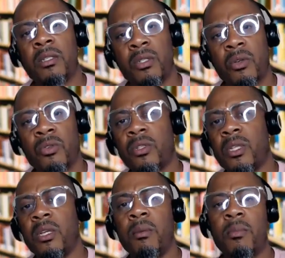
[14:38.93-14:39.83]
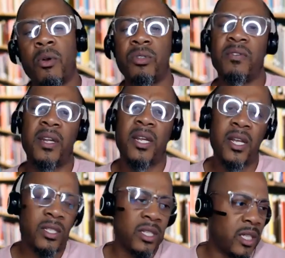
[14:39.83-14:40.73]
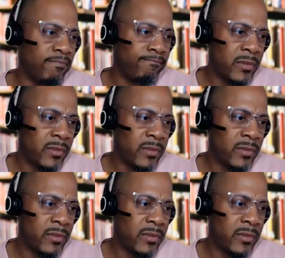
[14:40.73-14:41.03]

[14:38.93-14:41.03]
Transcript: socially, emotionally, financially,